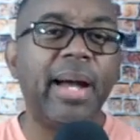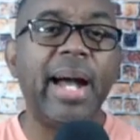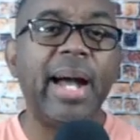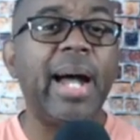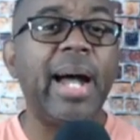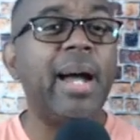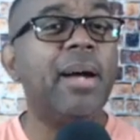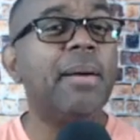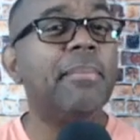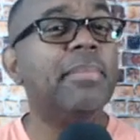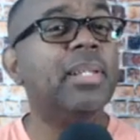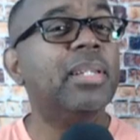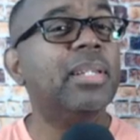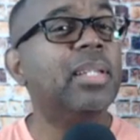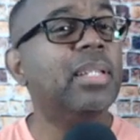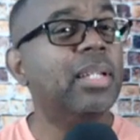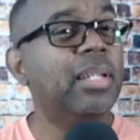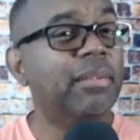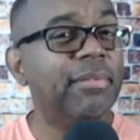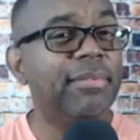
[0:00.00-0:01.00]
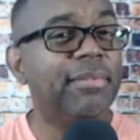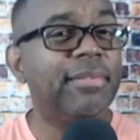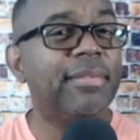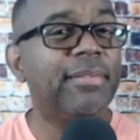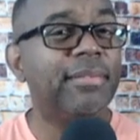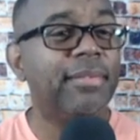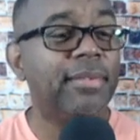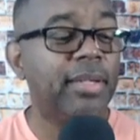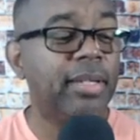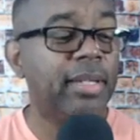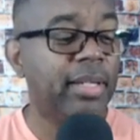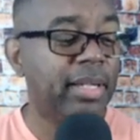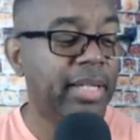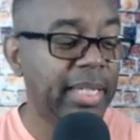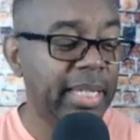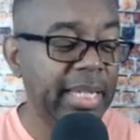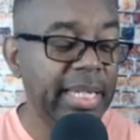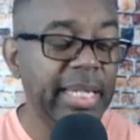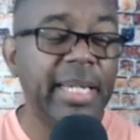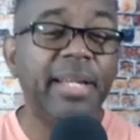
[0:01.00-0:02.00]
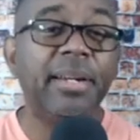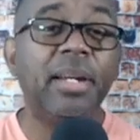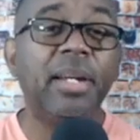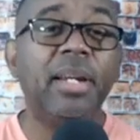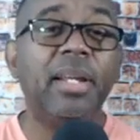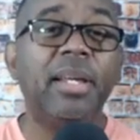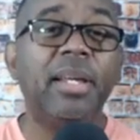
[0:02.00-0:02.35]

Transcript: Our belief in